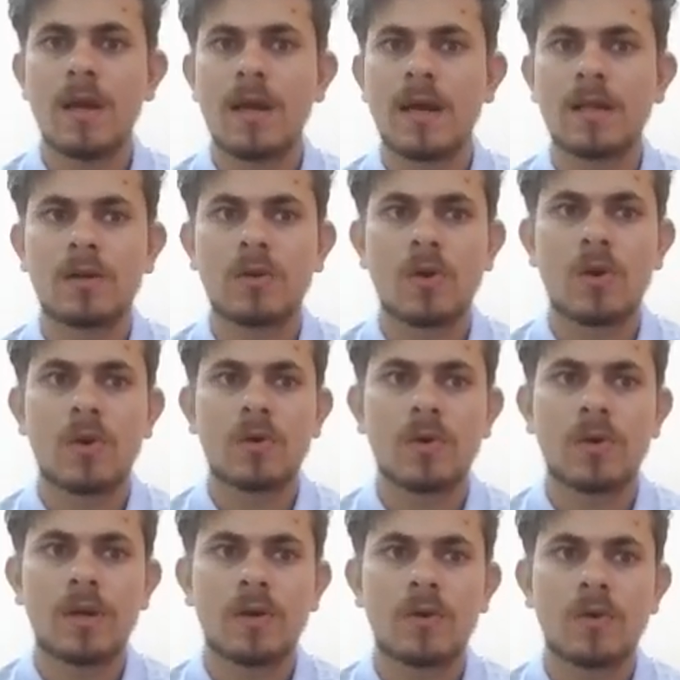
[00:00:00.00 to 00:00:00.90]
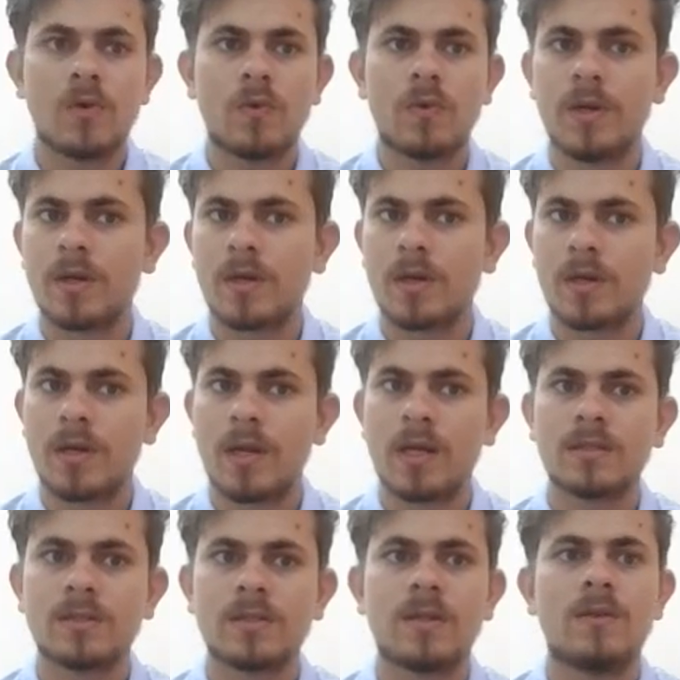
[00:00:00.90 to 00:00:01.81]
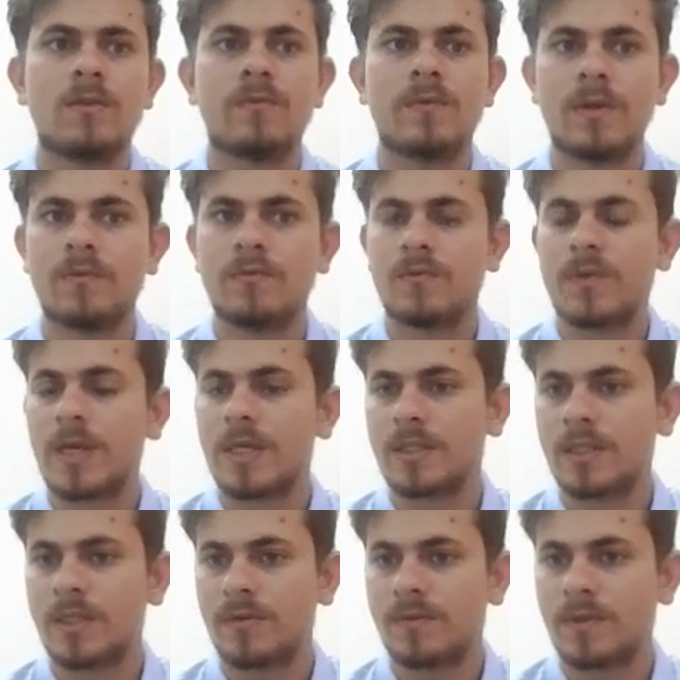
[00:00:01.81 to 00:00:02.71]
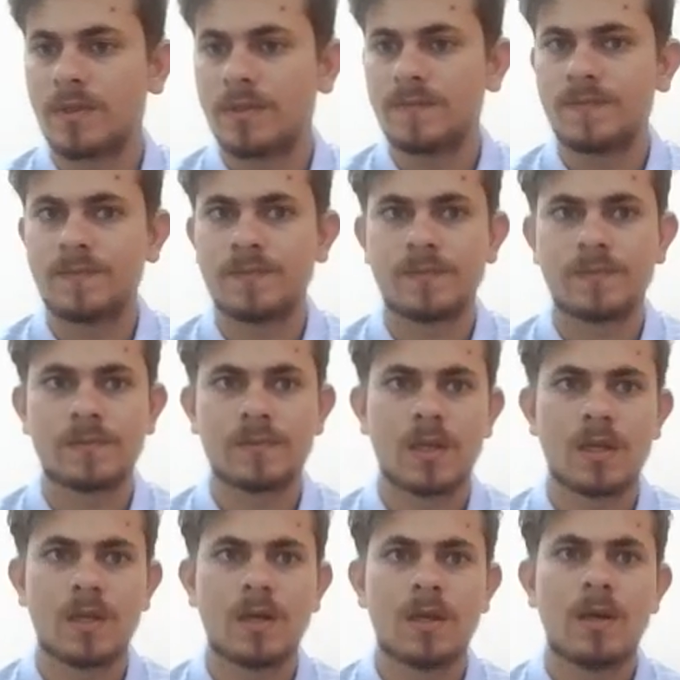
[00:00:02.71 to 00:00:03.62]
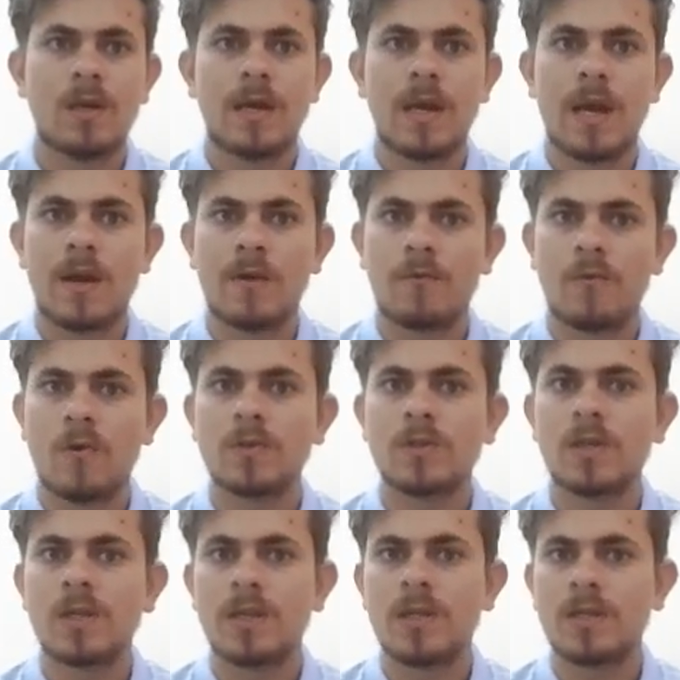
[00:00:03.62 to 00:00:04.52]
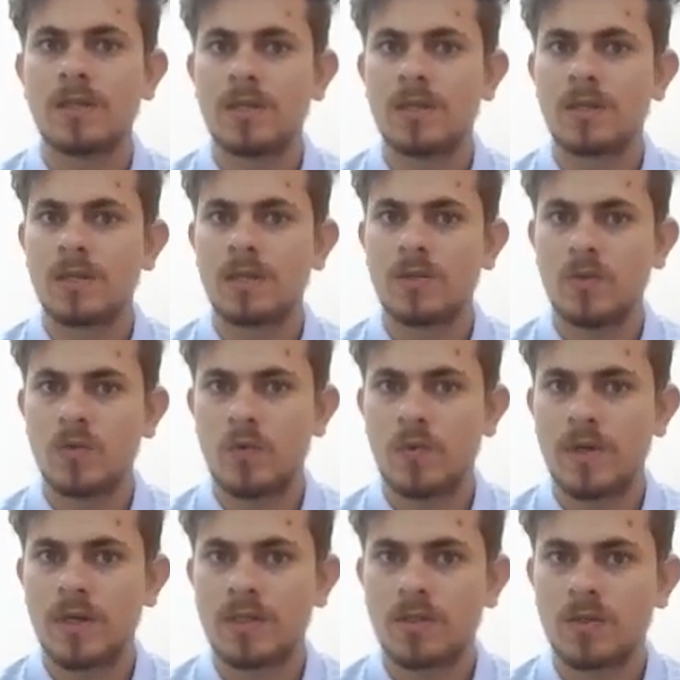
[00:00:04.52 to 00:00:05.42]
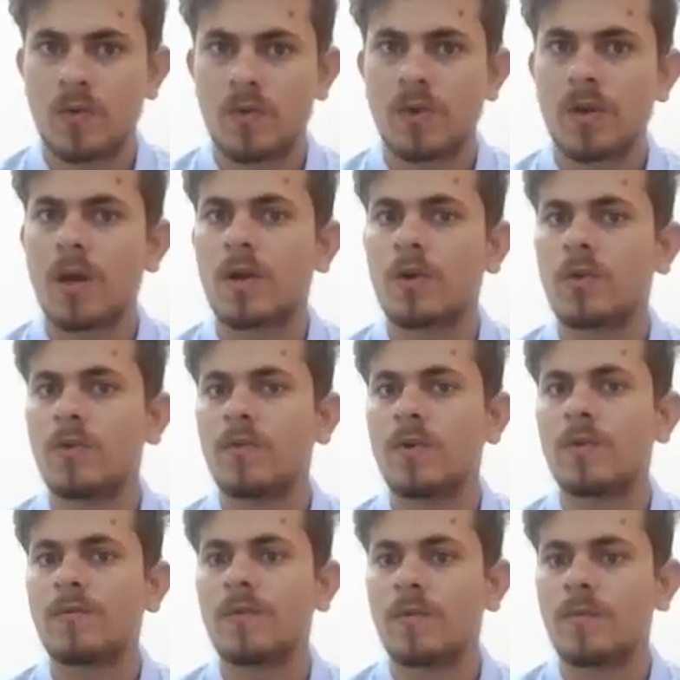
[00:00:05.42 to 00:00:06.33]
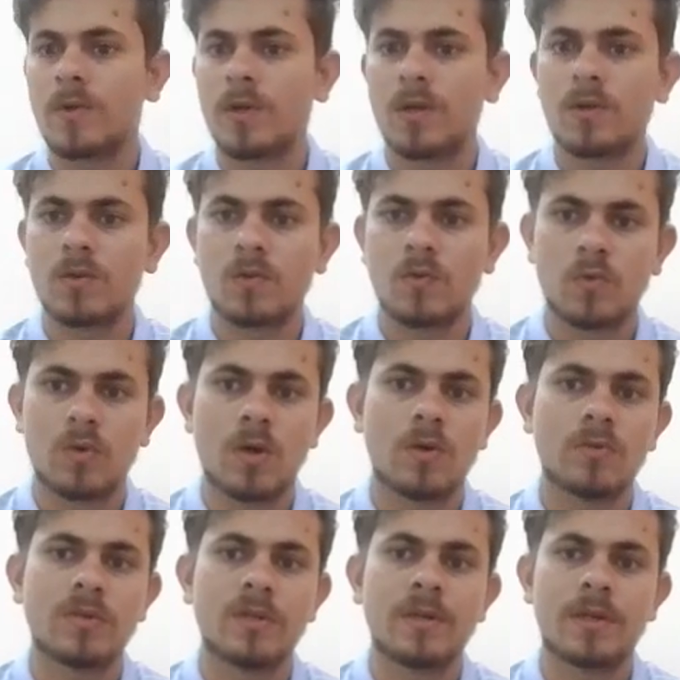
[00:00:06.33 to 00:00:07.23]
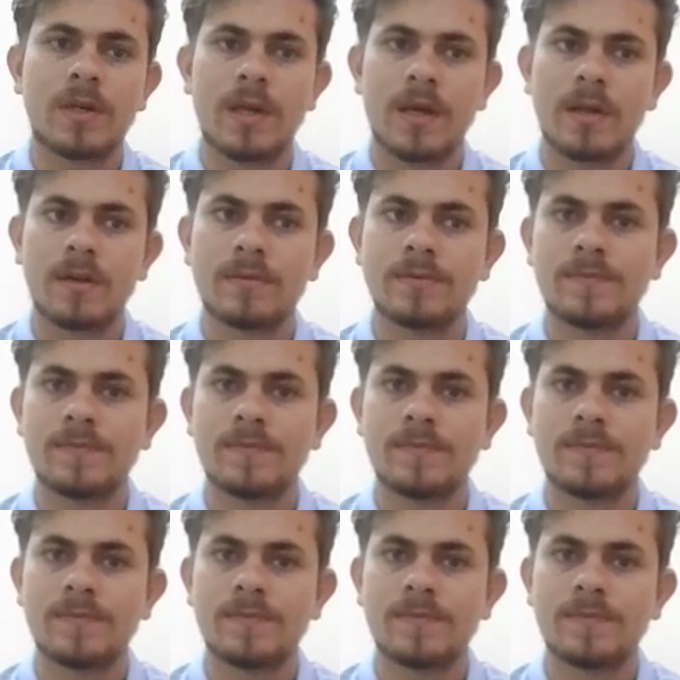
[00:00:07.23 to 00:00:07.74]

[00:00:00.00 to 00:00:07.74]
at the Toronto International Film Festival and was released in the US on October 15, 2010.